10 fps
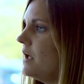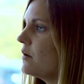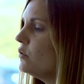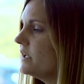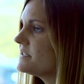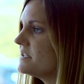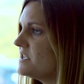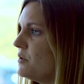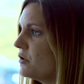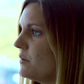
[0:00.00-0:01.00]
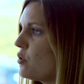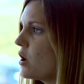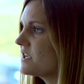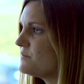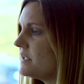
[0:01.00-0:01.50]
Not only is it typically
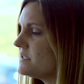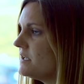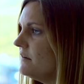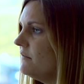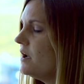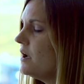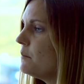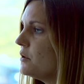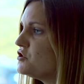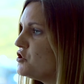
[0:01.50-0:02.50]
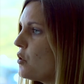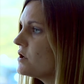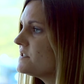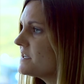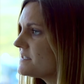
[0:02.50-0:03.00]
more expensive, but your
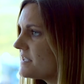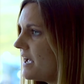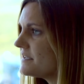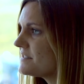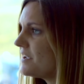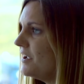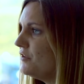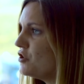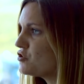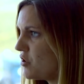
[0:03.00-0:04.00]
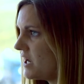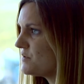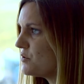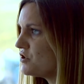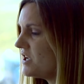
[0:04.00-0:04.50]
success in your
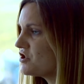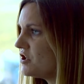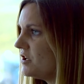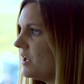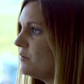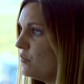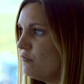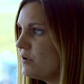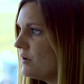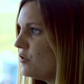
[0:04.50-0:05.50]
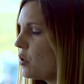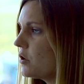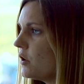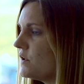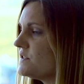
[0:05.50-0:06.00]
transportation and the movement of your
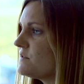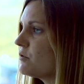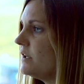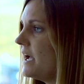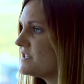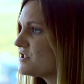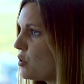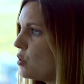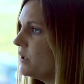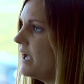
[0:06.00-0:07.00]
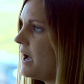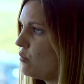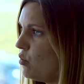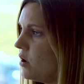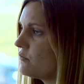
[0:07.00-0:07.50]
goods relies solely
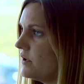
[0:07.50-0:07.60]
on one